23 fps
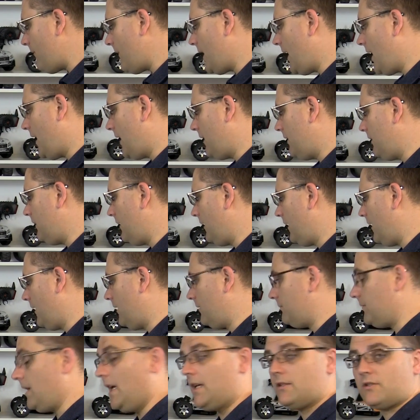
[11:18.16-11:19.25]
And
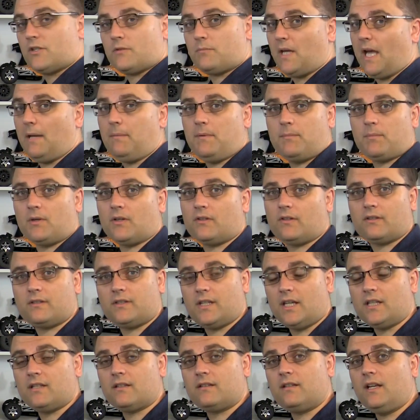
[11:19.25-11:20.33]
yeah, just be happy, because at
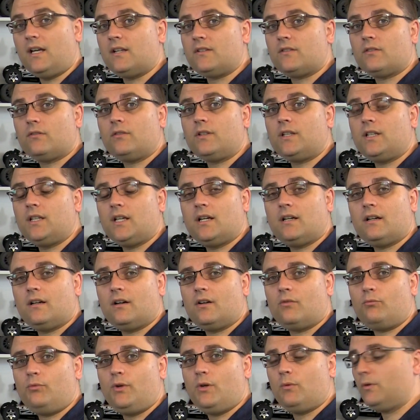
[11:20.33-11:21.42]
the end of the day, it's only
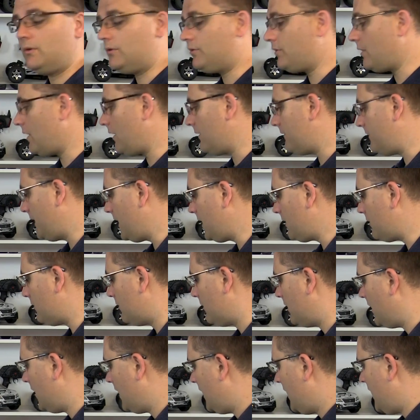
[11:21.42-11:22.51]
a rear-wheel drive vehicle.
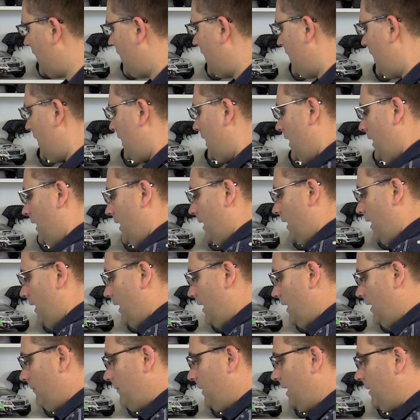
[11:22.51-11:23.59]

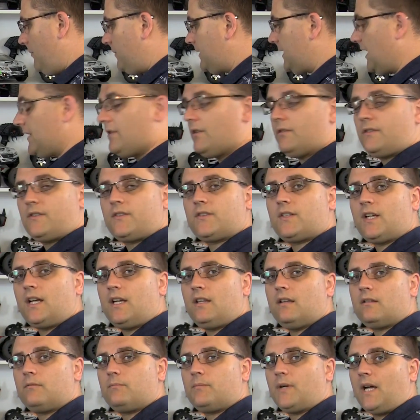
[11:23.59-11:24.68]
But that's not to say
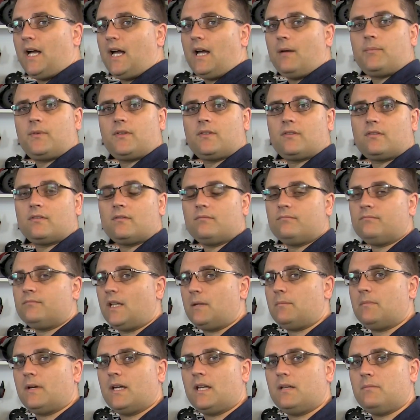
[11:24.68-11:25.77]
that perhaps
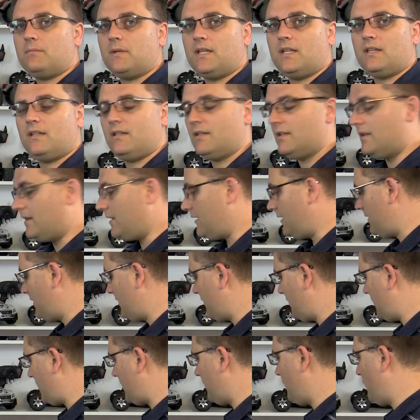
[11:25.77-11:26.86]
there may be
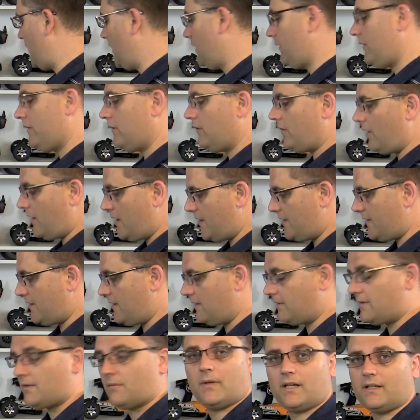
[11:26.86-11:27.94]
some wheels and tires
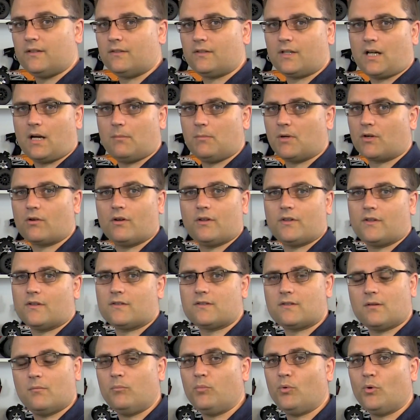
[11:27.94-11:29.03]
that somebody's come across at
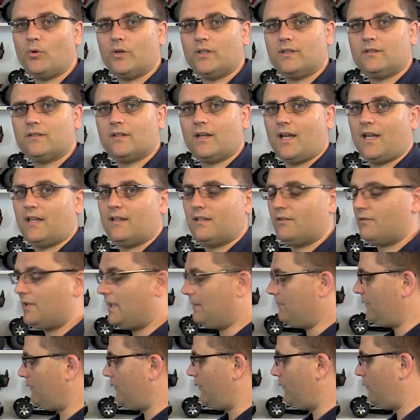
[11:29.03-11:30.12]
some point and they're
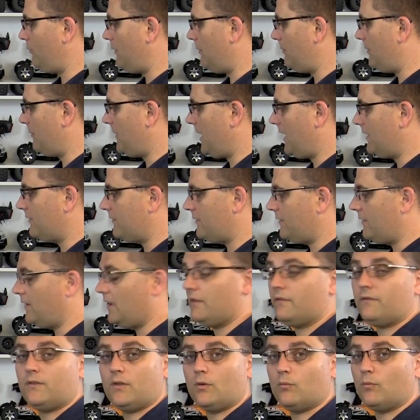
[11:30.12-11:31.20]
able to swap them out
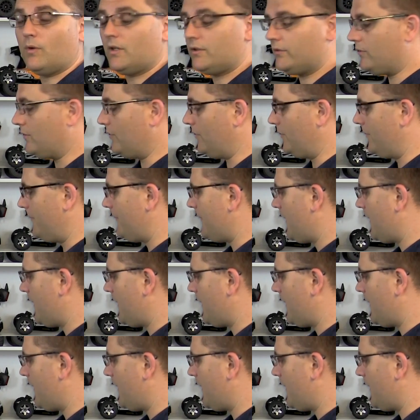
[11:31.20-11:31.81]
if you want to.